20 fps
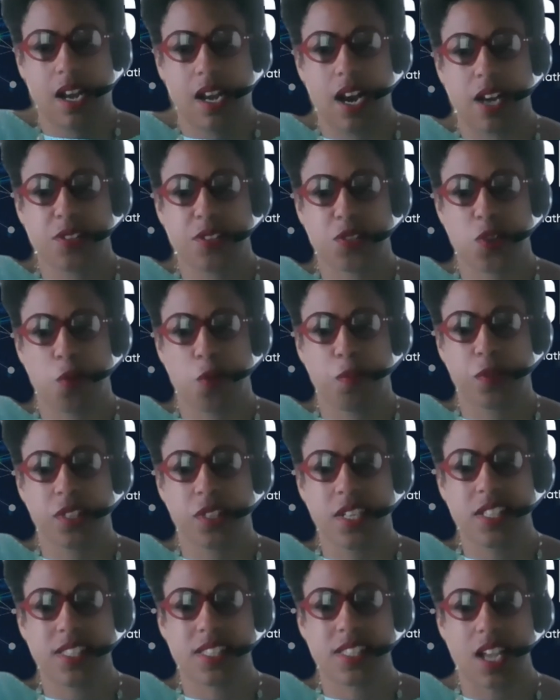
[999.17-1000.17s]
Uh, so
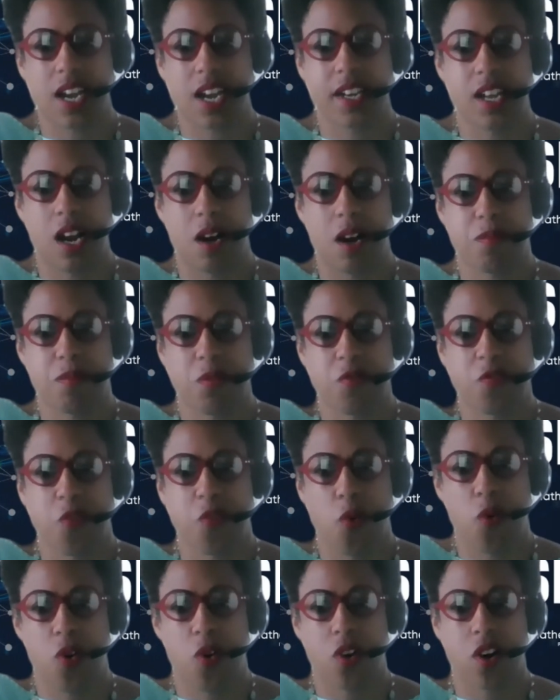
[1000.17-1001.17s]
please sign up
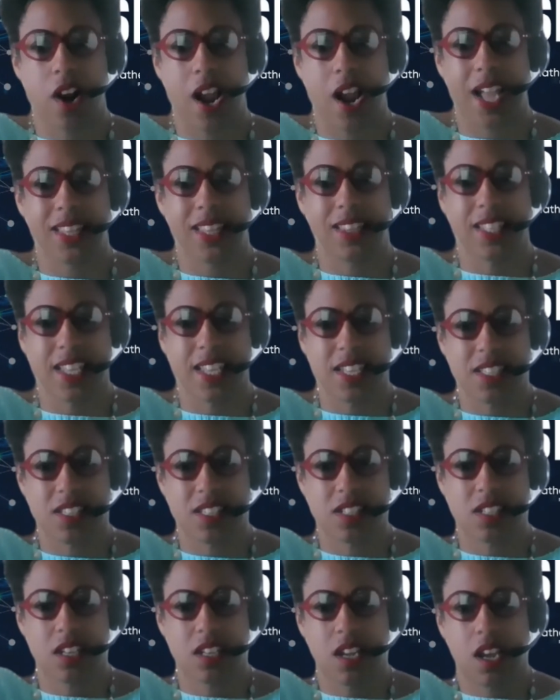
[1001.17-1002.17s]
for at
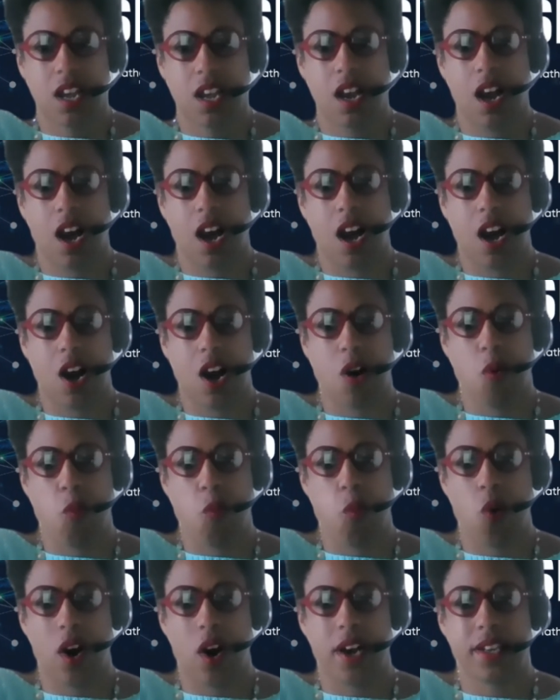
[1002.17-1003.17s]
least uh,
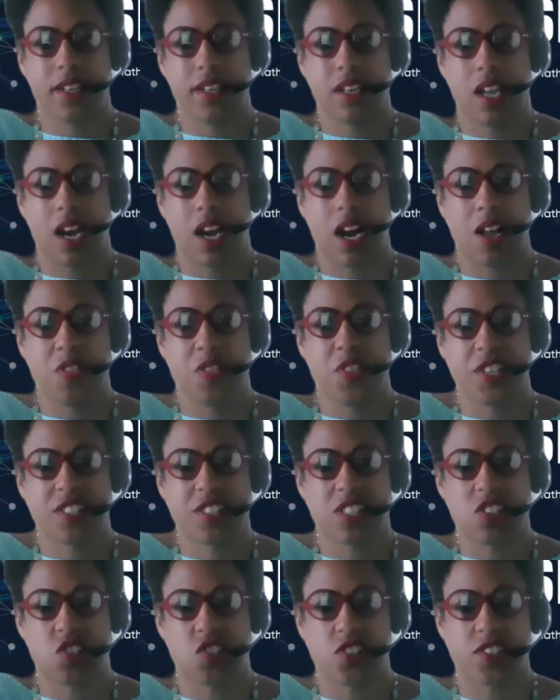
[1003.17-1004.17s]
one. Uh,
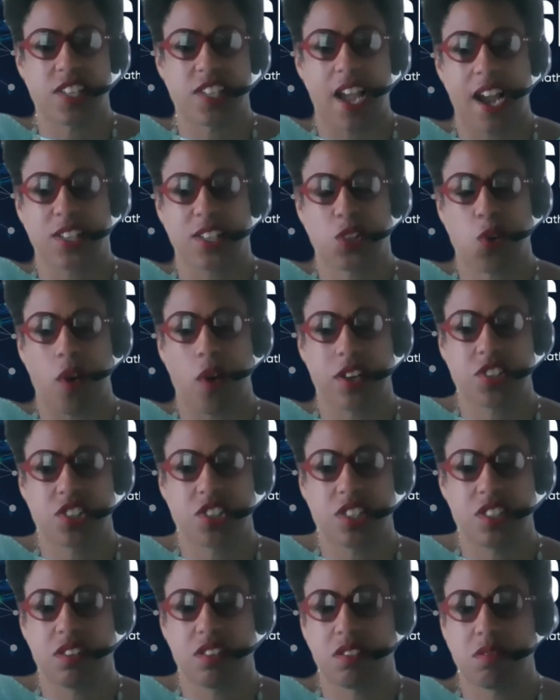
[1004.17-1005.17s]
this is just to ask
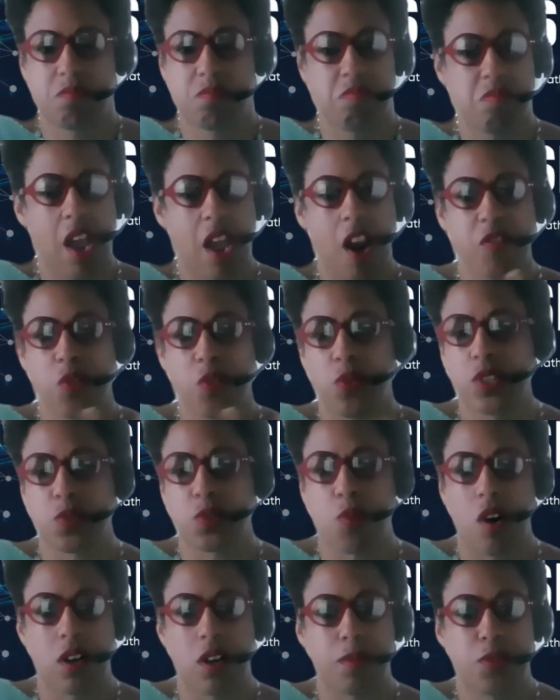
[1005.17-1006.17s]
questions. Everyone's
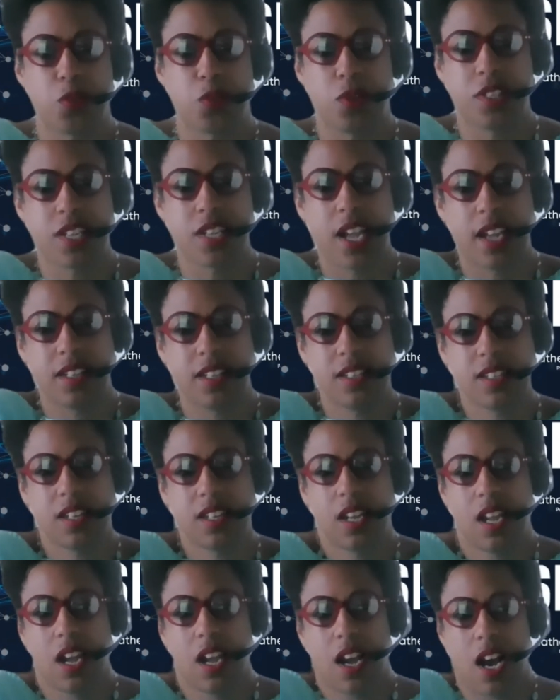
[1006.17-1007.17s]
welcome to attend,
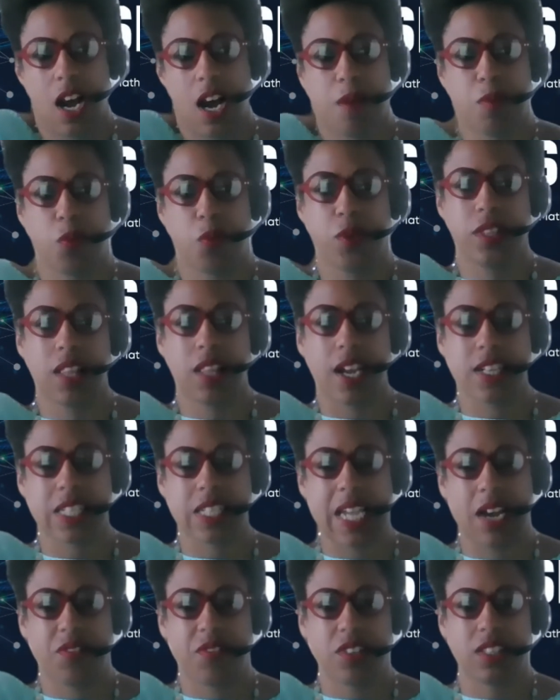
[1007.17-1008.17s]
uh, but we'd like
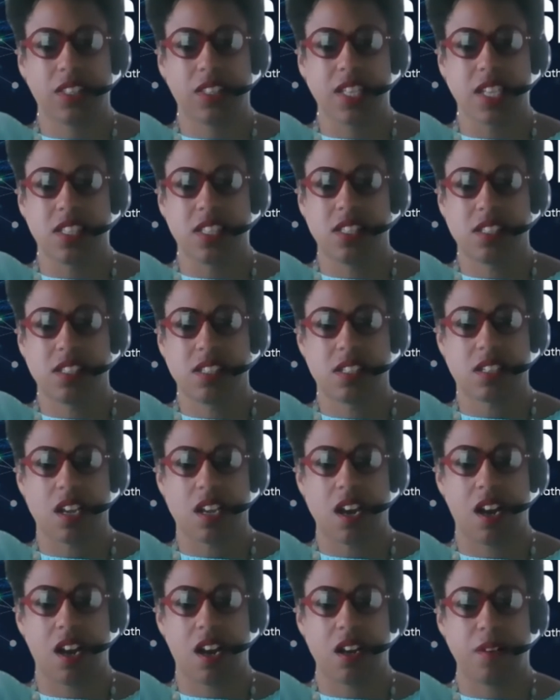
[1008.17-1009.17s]
to have at least
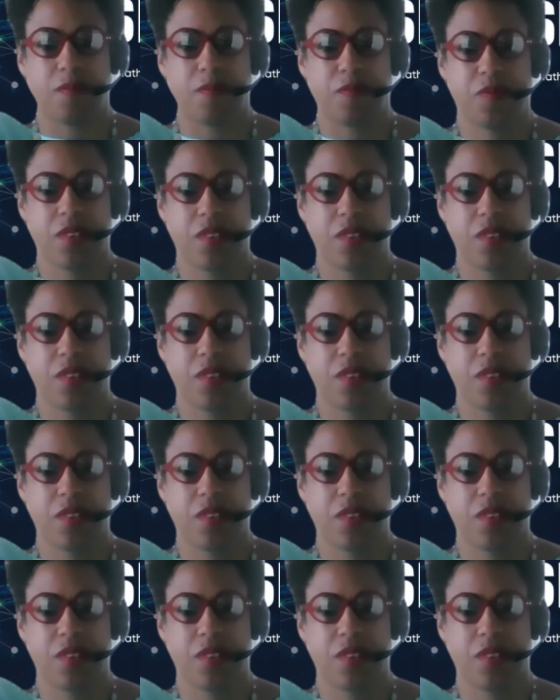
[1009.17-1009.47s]
a,